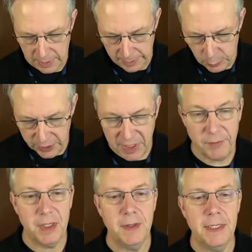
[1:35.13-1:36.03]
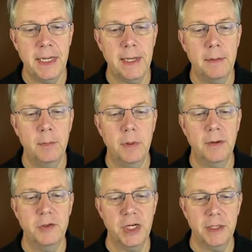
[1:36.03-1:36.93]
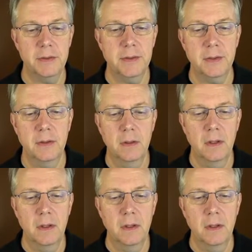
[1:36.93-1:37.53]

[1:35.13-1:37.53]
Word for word: I'm going to give it the name of Jenkins,